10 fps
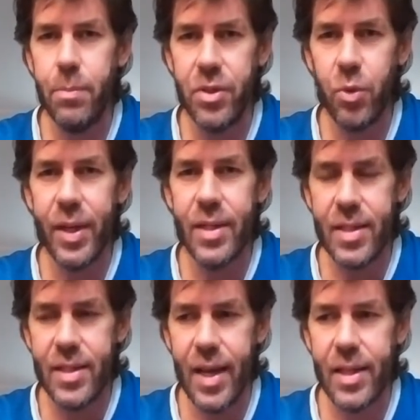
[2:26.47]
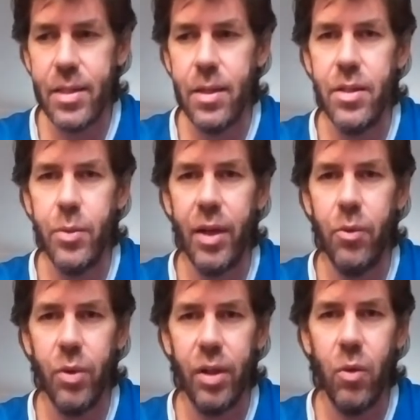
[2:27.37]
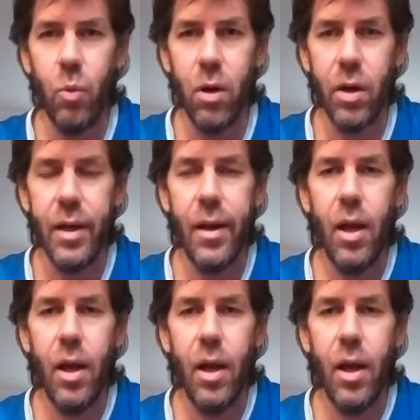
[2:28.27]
between sets so we can really work